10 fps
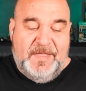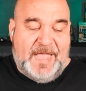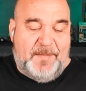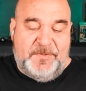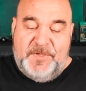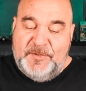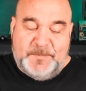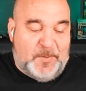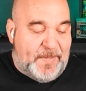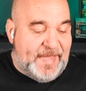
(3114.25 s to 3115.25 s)
I'm a huge
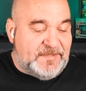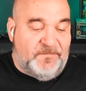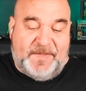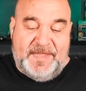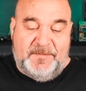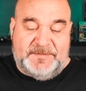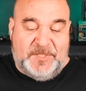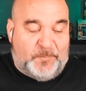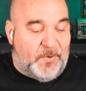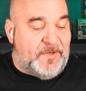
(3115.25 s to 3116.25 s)
Bill Paxton fan. I'm
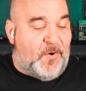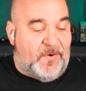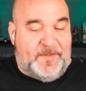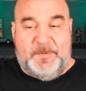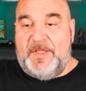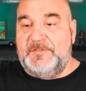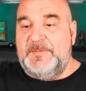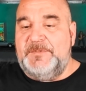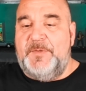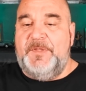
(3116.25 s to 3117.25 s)
still brokenhearted that we lost
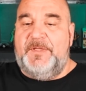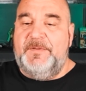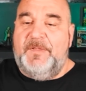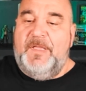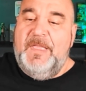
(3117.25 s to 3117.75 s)
him so young.